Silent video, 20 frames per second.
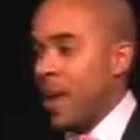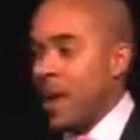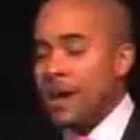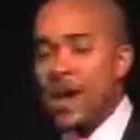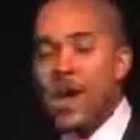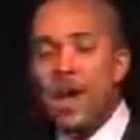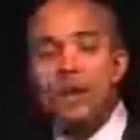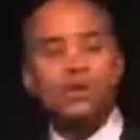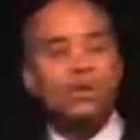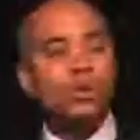
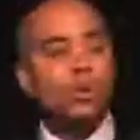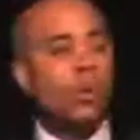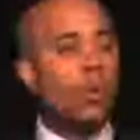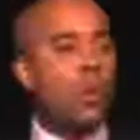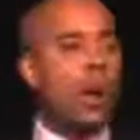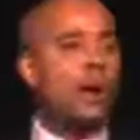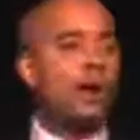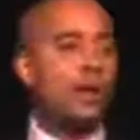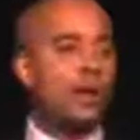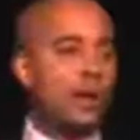And as you
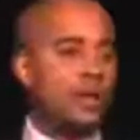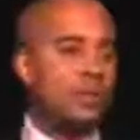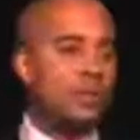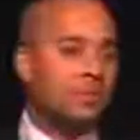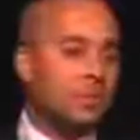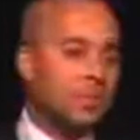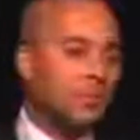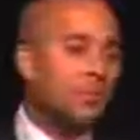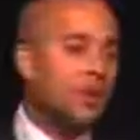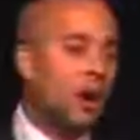acquire
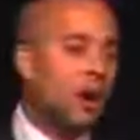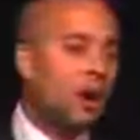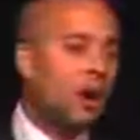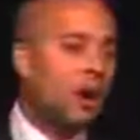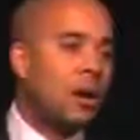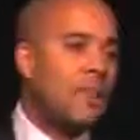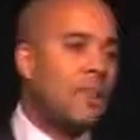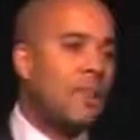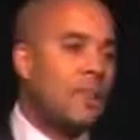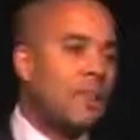customers for our
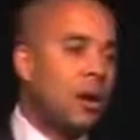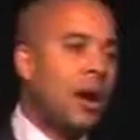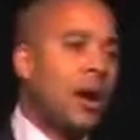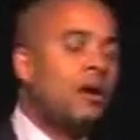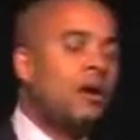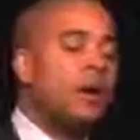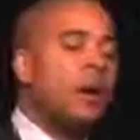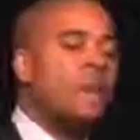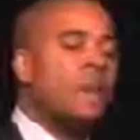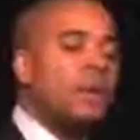
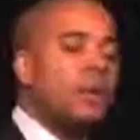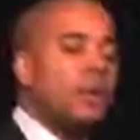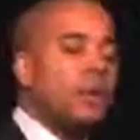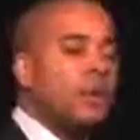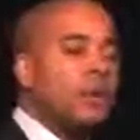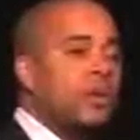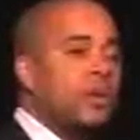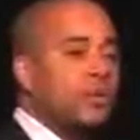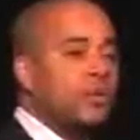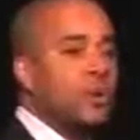company
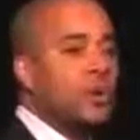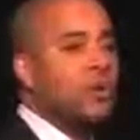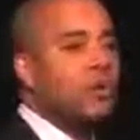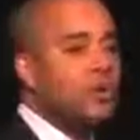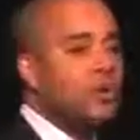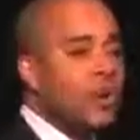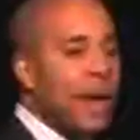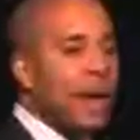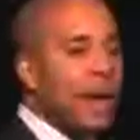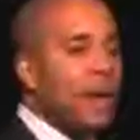will then
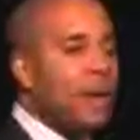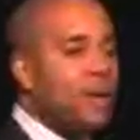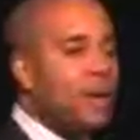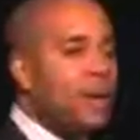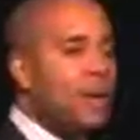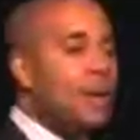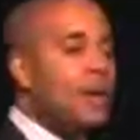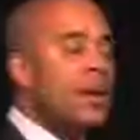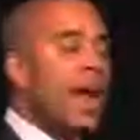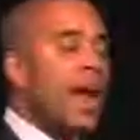turn
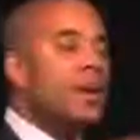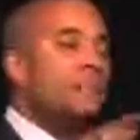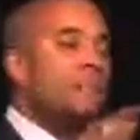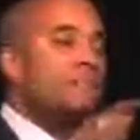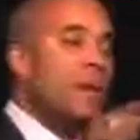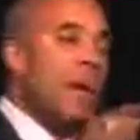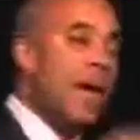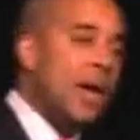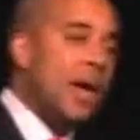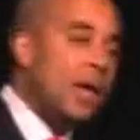around
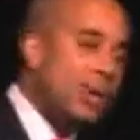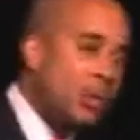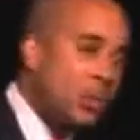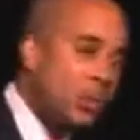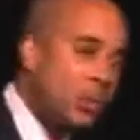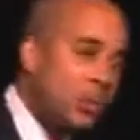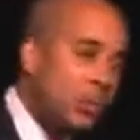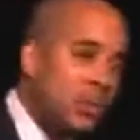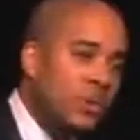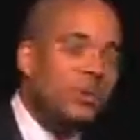and pay
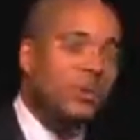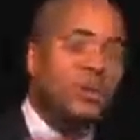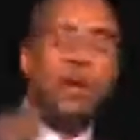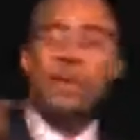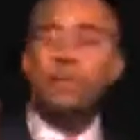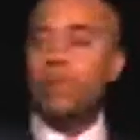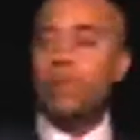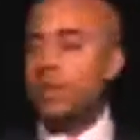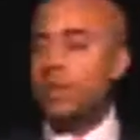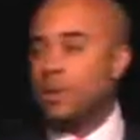you the
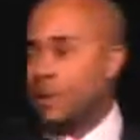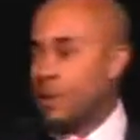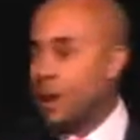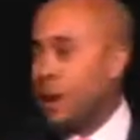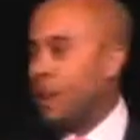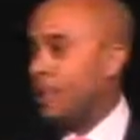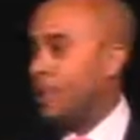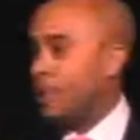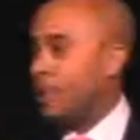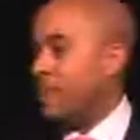same way the
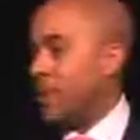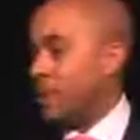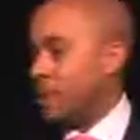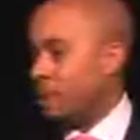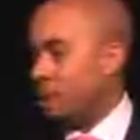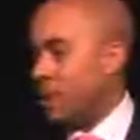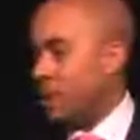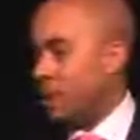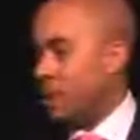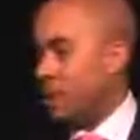company
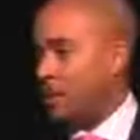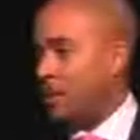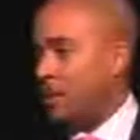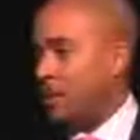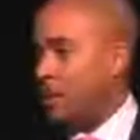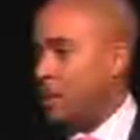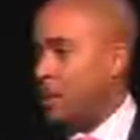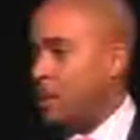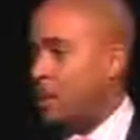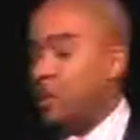makes money,
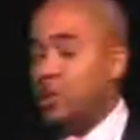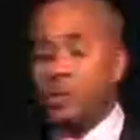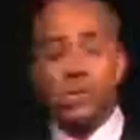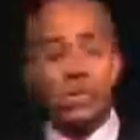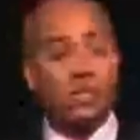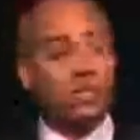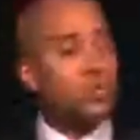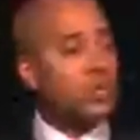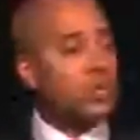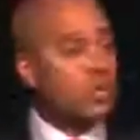which
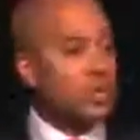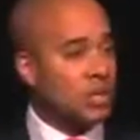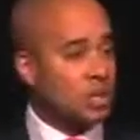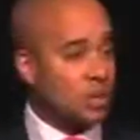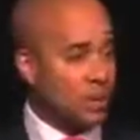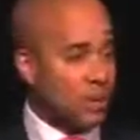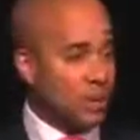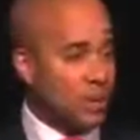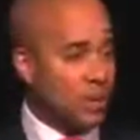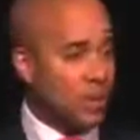is
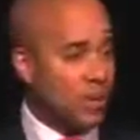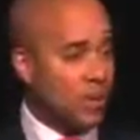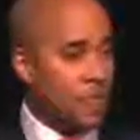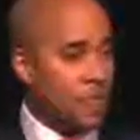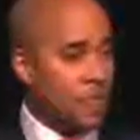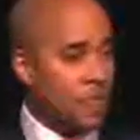residually.